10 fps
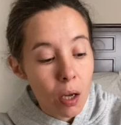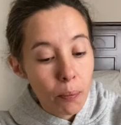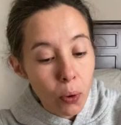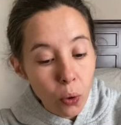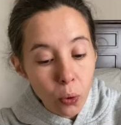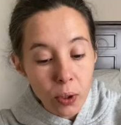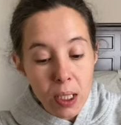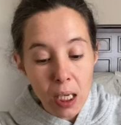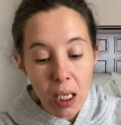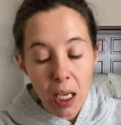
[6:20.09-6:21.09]
pull
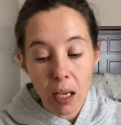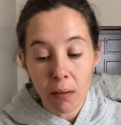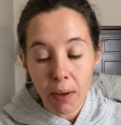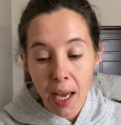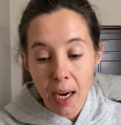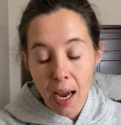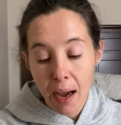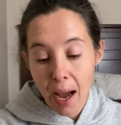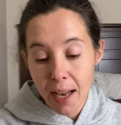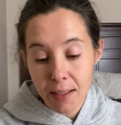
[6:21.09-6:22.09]
to give and
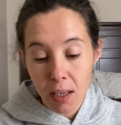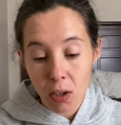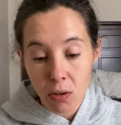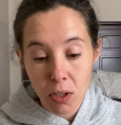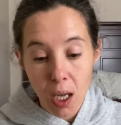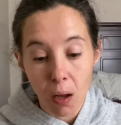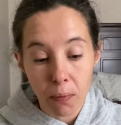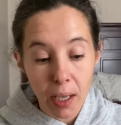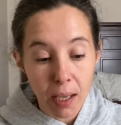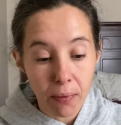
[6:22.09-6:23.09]
asking
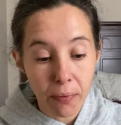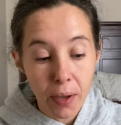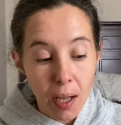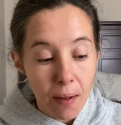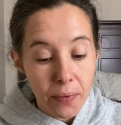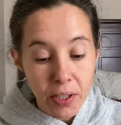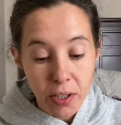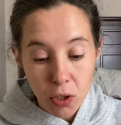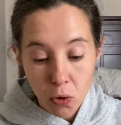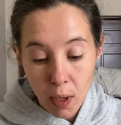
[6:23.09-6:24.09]
yourself if the
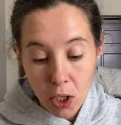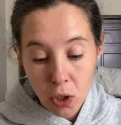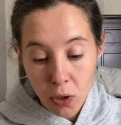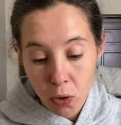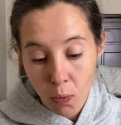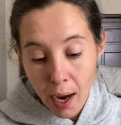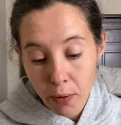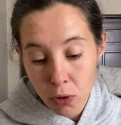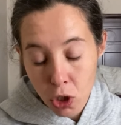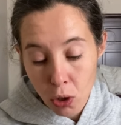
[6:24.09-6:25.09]
situations
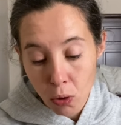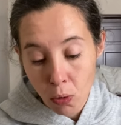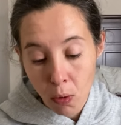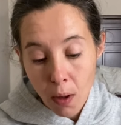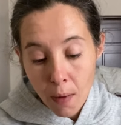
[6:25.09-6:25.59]
around you